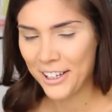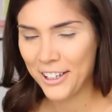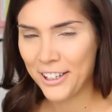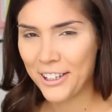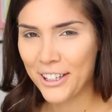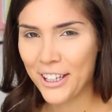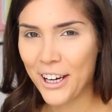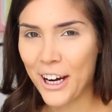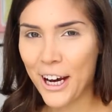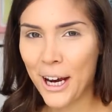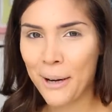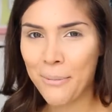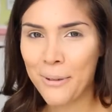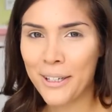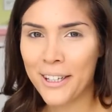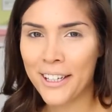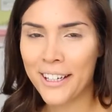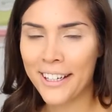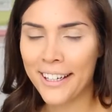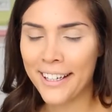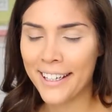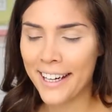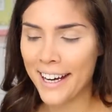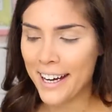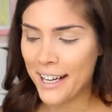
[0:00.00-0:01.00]
So I'm
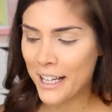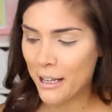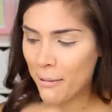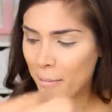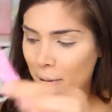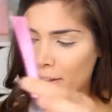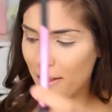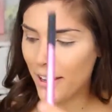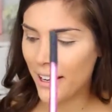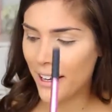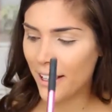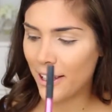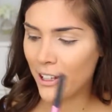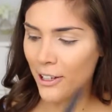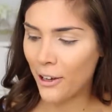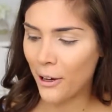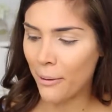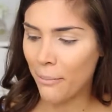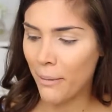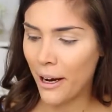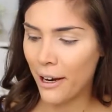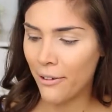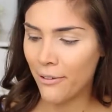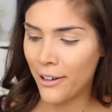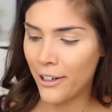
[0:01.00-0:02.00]
just going to take some of this
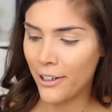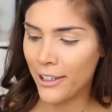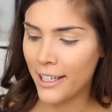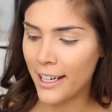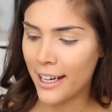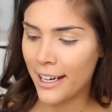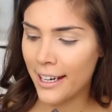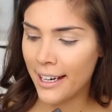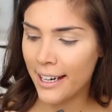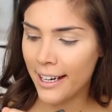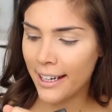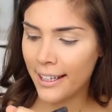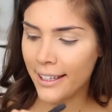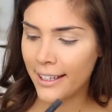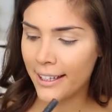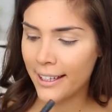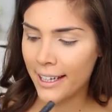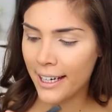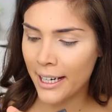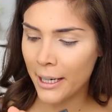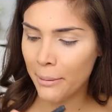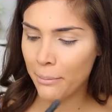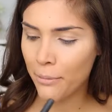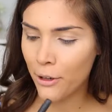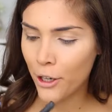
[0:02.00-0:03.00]
on my Real Techniques
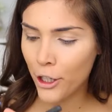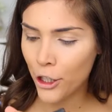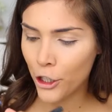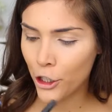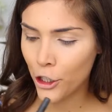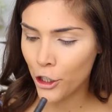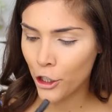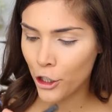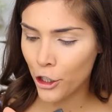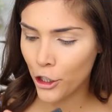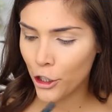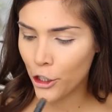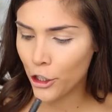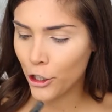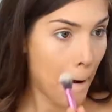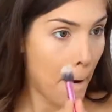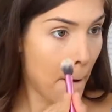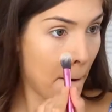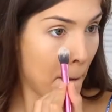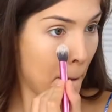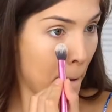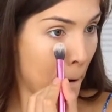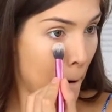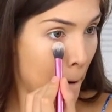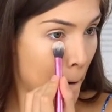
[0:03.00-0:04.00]
setting brush
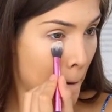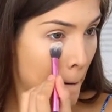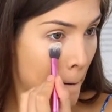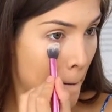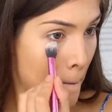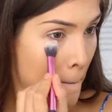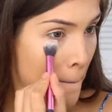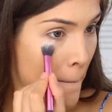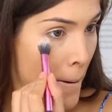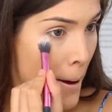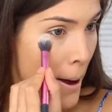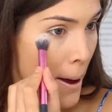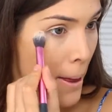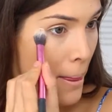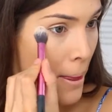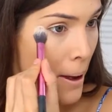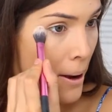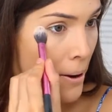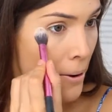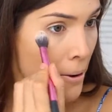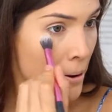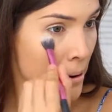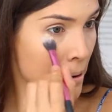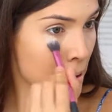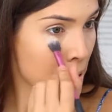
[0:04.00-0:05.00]
and then pat
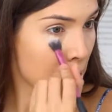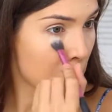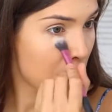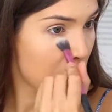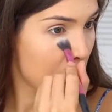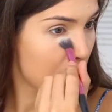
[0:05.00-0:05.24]
that on.